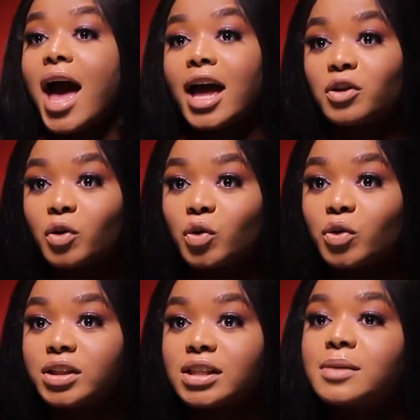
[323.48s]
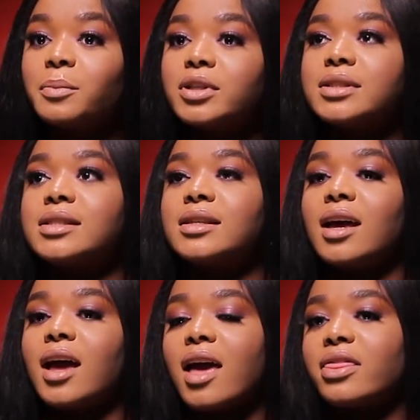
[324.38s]
I don't own it, but
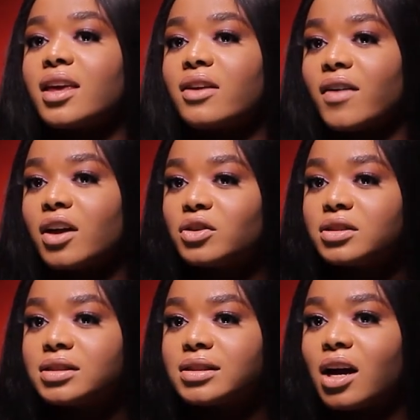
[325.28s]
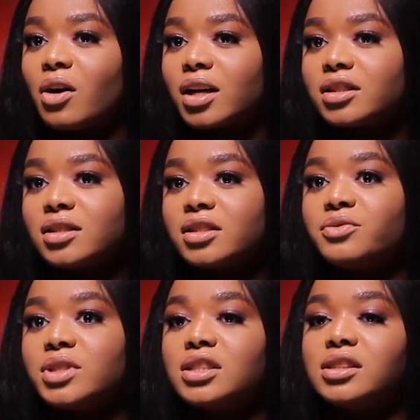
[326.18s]
I think if I own it, I'll actually
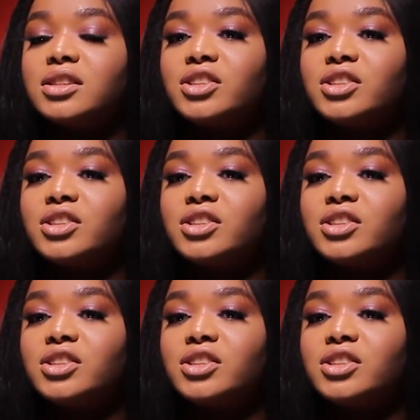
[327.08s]
really